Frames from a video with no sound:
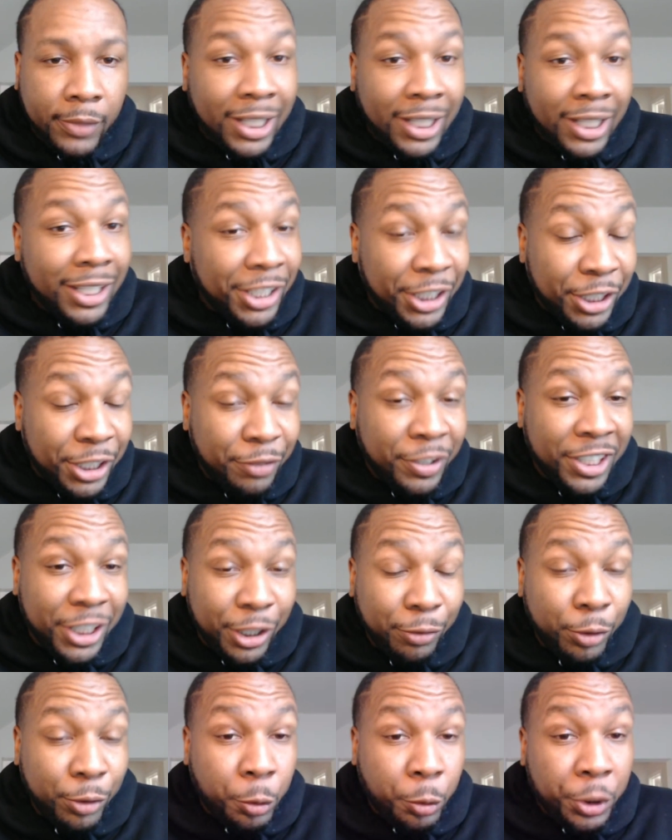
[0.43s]
even
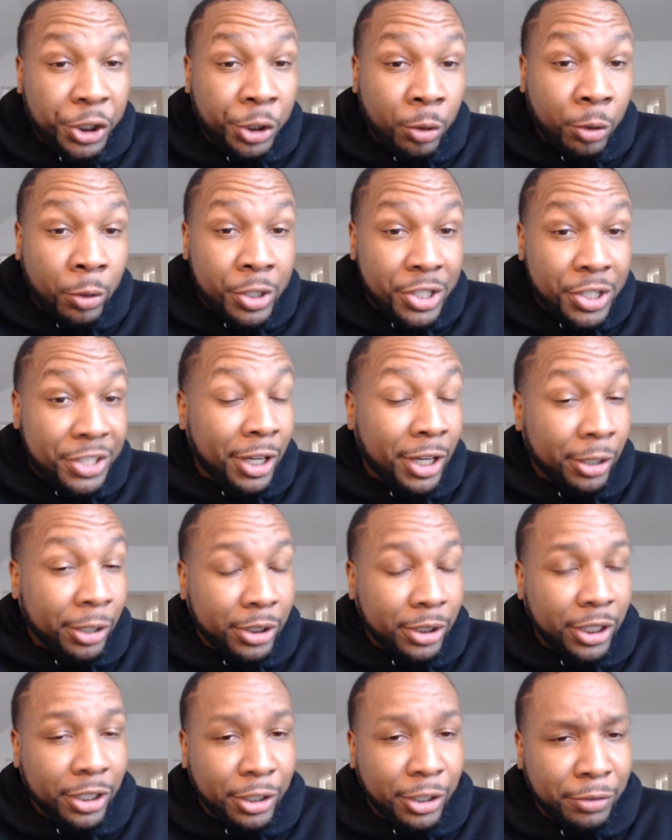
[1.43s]
if Quinn Ewers is
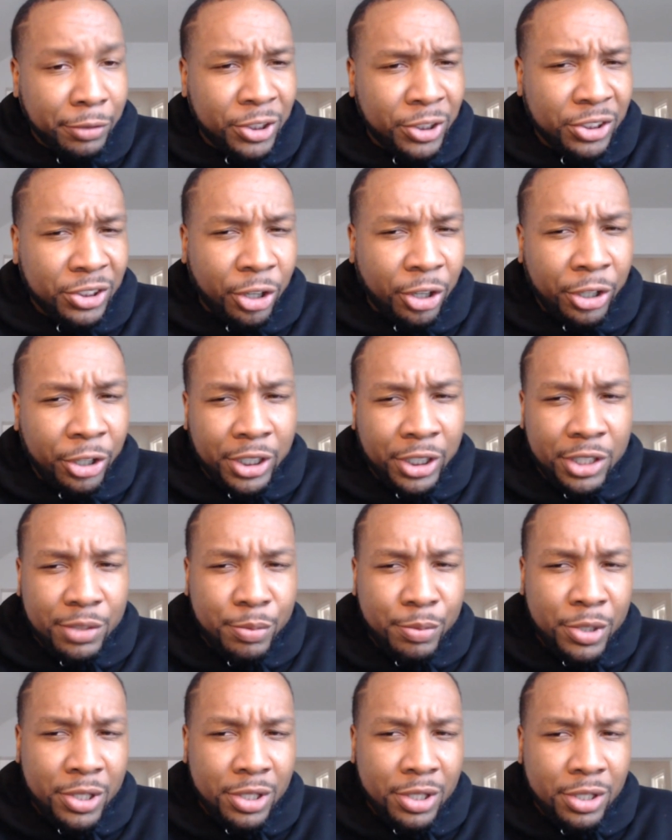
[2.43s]
healthy enough to start against
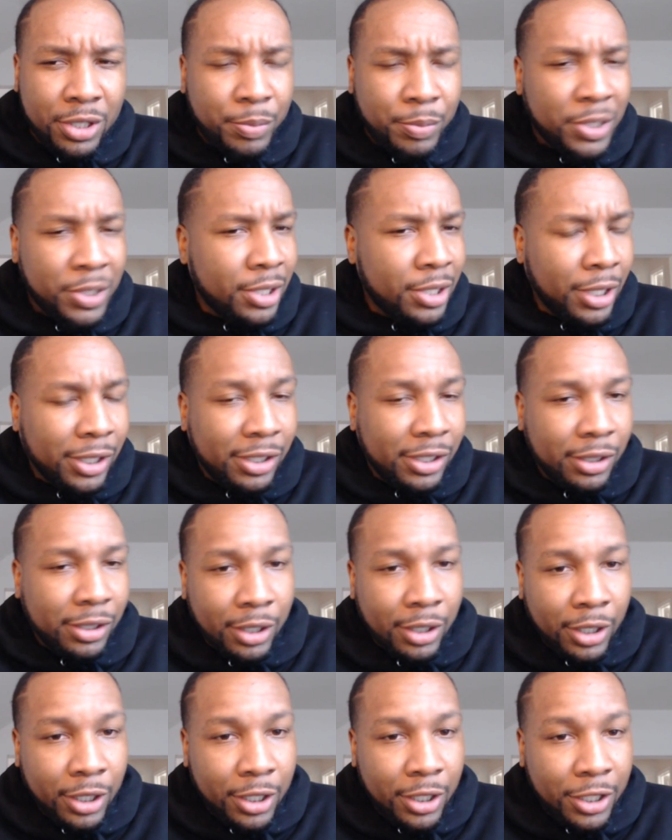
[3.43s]
Mississippi State.
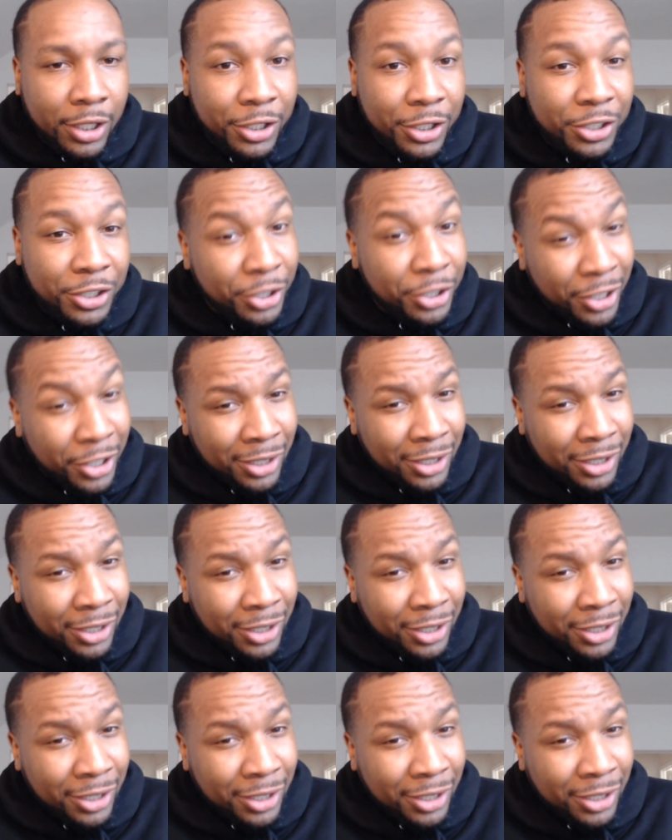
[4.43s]
Should